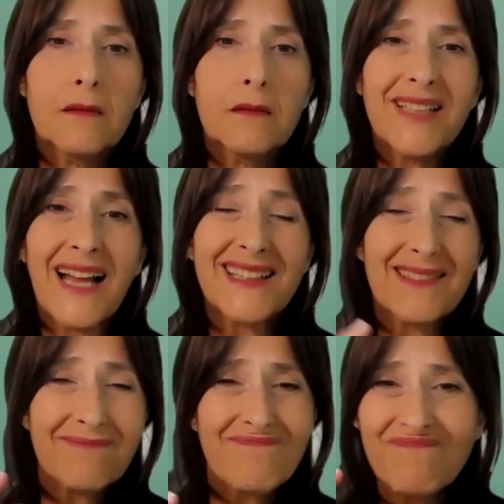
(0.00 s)
that
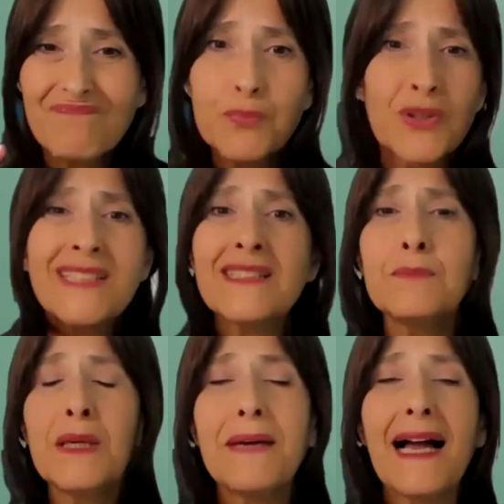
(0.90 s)
brings
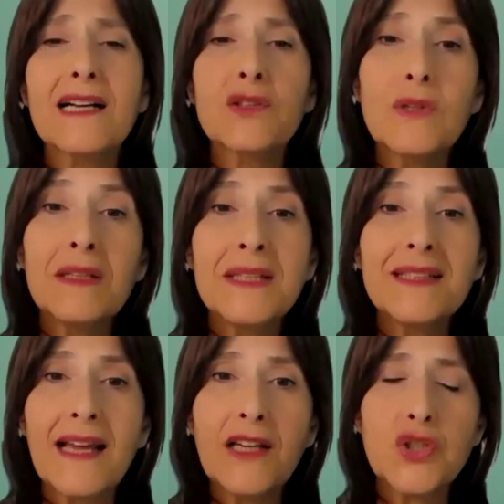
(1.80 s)
me back to
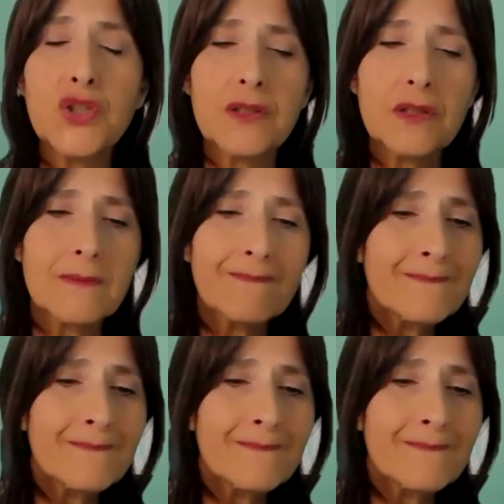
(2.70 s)
limitations,